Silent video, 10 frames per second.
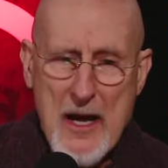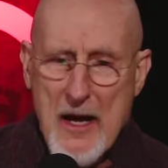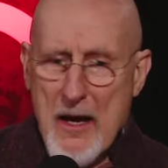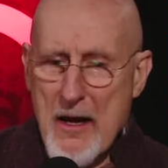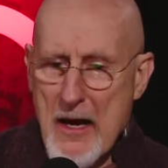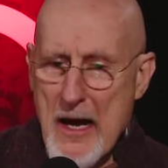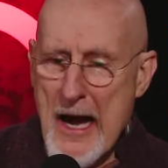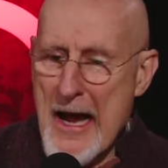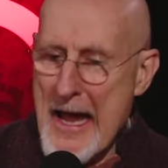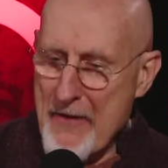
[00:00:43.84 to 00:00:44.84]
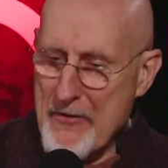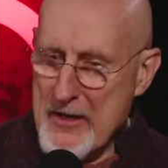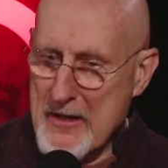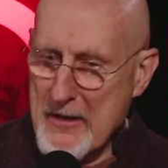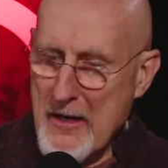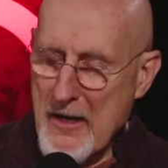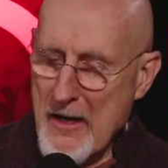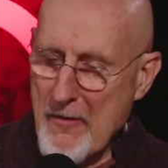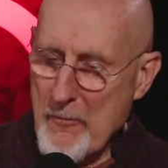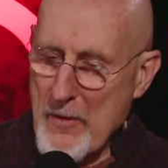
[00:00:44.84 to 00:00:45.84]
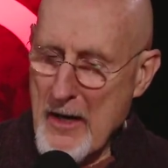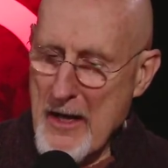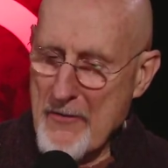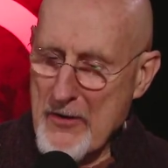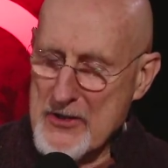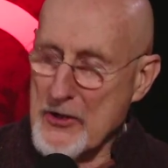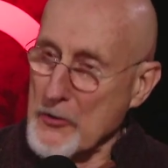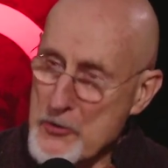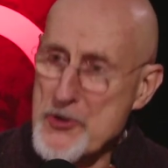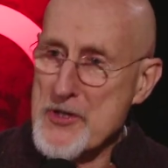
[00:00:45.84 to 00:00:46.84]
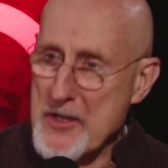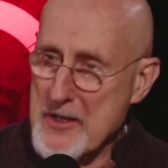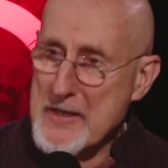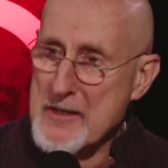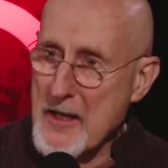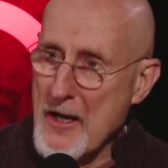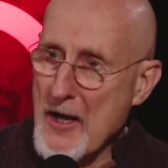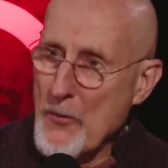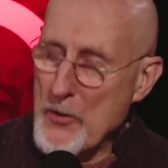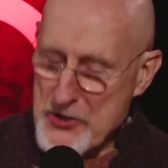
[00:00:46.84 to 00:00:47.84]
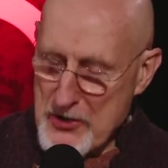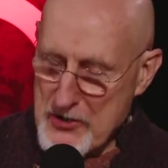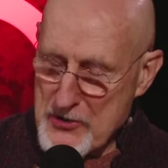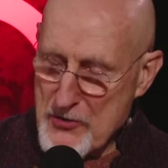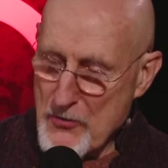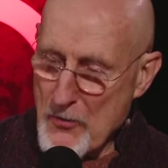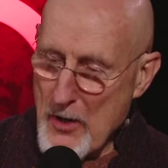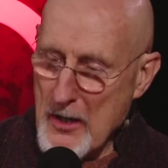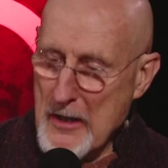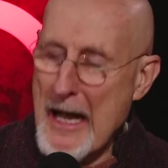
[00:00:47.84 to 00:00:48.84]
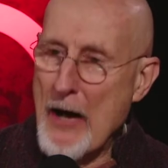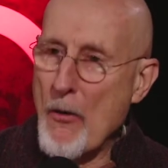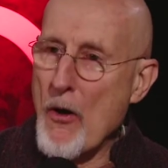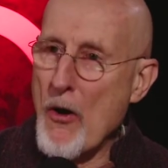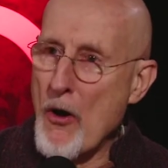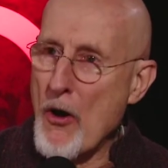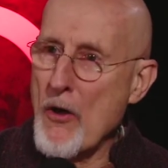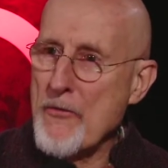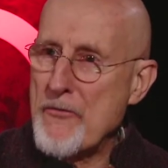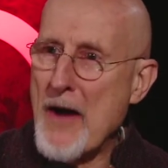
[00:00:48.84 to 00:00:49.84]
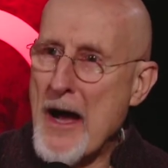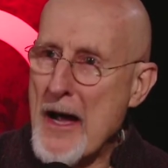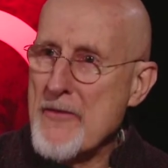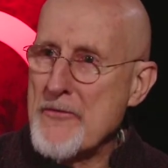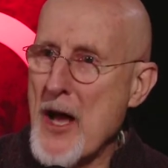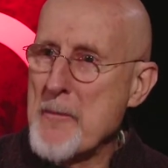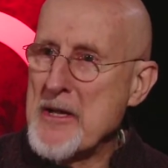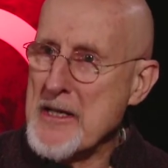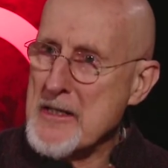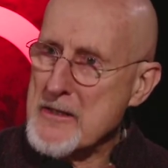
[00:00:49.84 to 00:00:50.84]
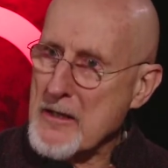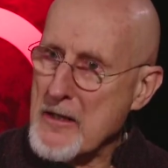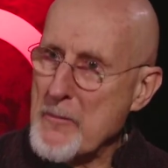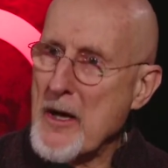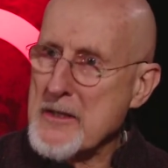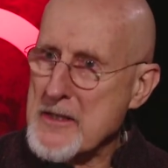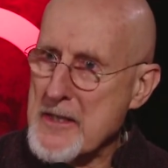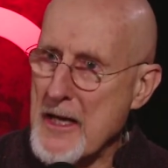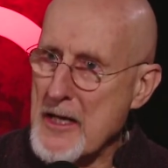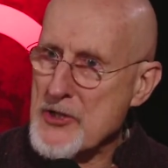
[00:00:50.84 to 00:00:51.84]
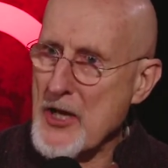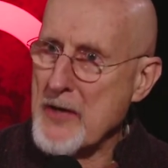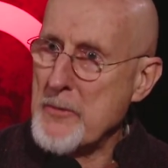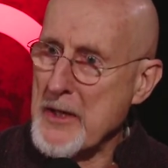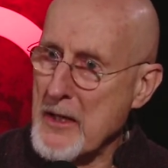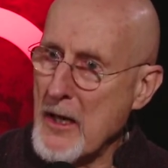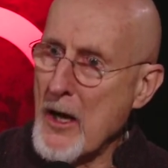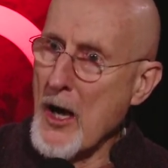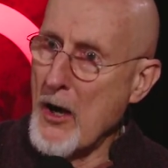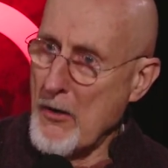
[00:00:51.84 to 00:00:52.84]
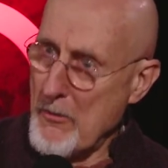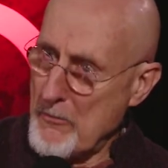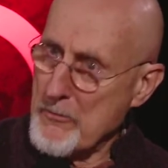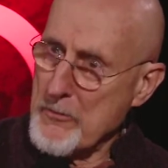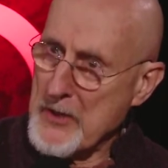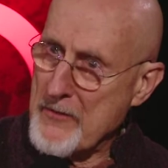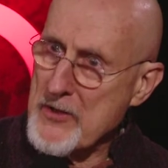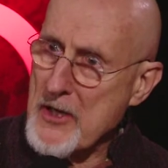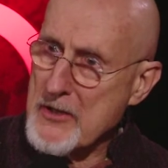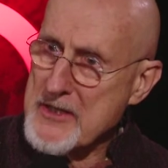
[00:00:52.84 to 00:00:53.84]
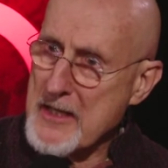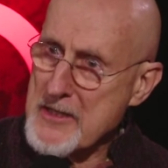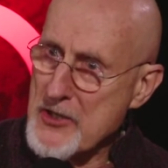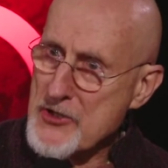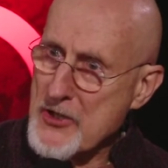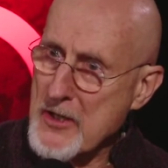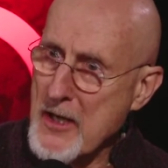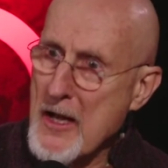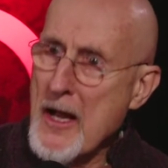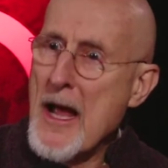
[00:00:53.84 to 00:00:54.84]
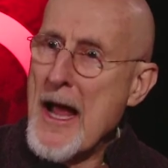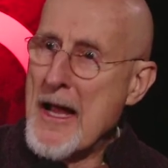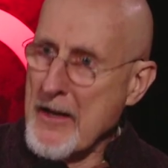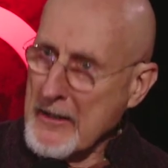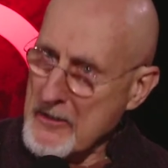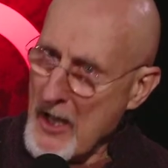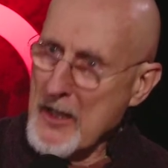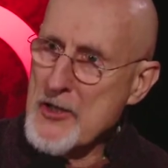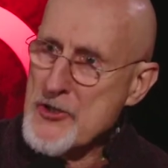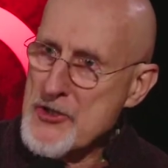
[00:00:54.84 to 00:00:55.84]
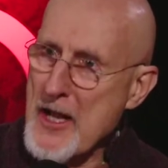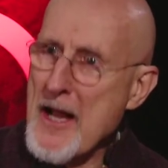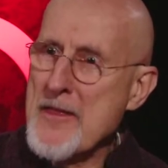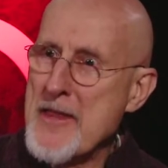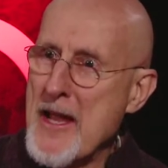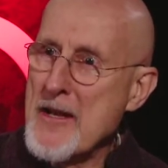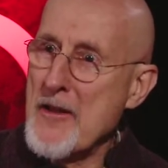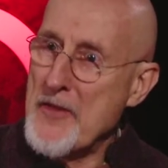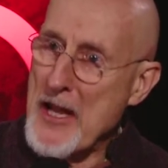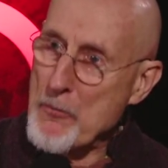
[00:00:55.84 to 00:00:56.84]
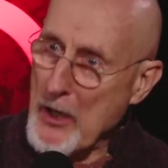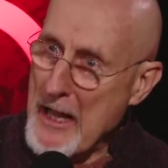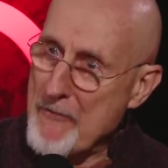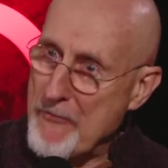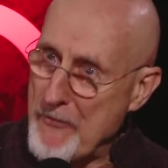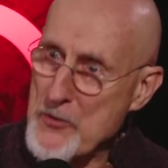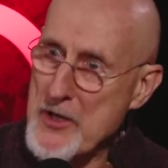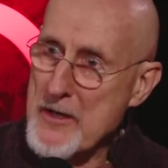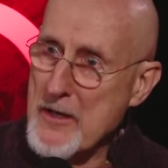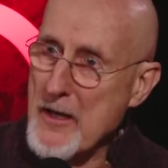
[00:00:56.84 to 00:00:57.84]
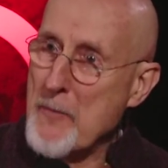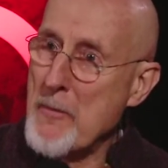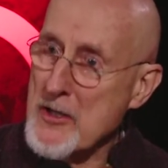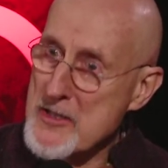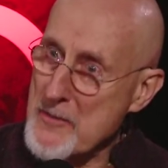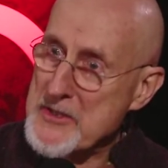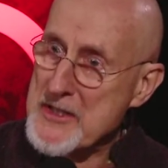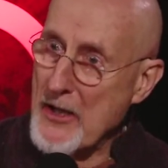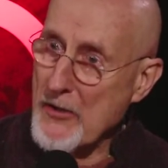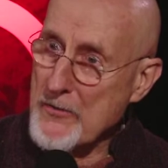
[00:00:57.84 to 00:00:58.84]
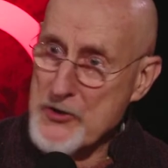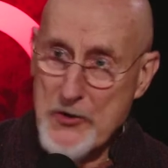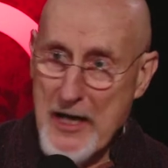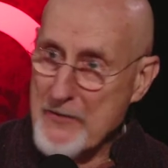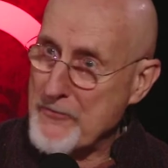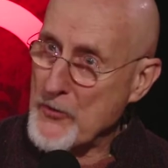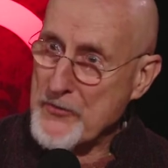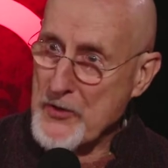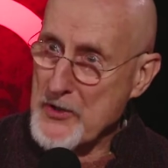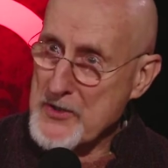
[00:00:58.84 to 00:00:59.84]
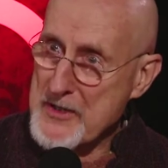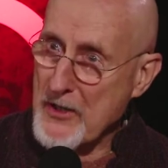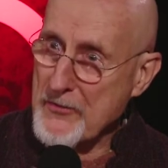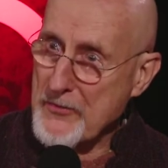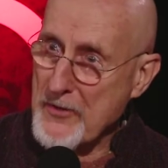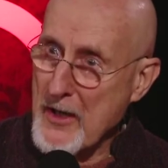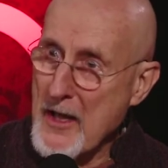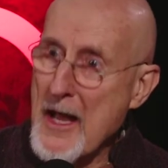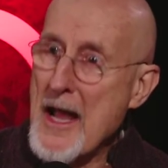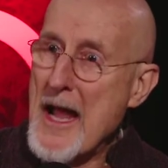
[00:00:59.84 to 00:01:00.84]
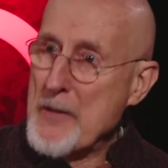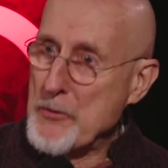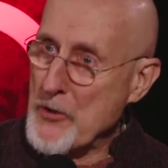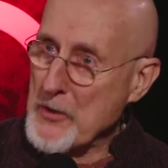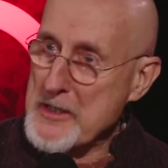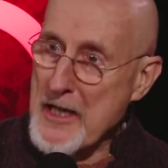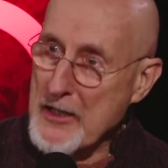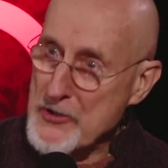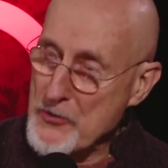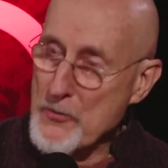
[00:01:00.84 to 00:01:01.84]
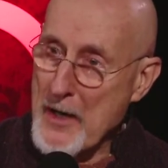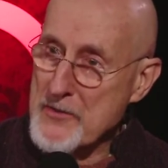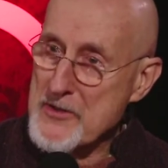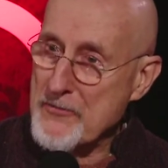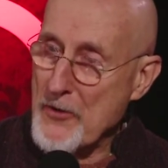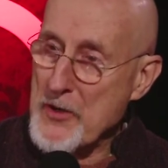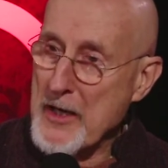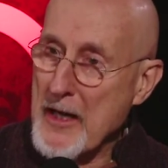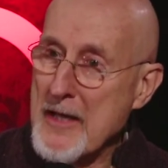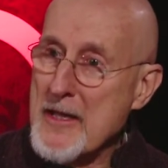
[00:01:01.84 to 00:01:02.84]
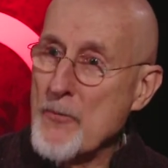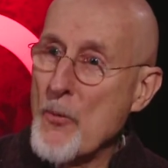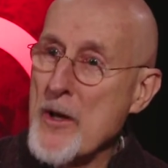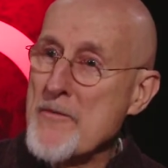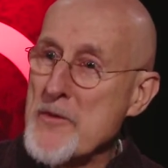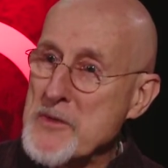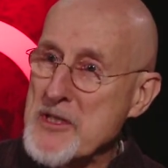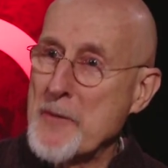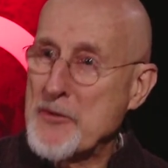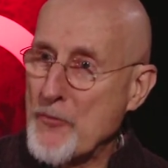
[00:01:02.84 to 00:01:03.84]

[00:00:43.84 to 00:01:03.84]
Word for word: Uh, I have a um, I have a solution to this, which is to allow all five nominees to come on stage and be uh, given their citation and acknowledged, and then they will have voted among themselves. You can't vote for yourself. And it would only take two rounds of voting, and then one of them steps